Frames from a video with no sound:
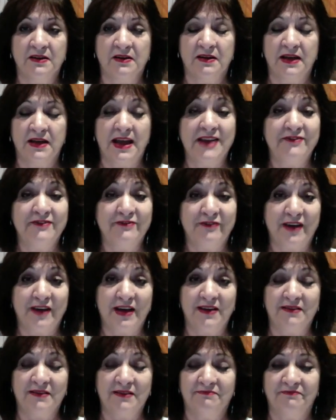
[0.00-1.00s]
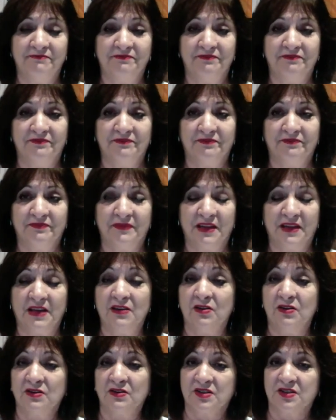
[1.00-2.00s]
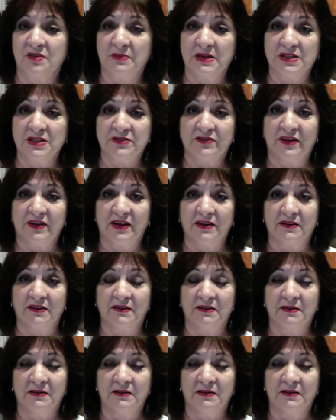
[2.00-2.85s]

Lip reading: had fun, not so much fun.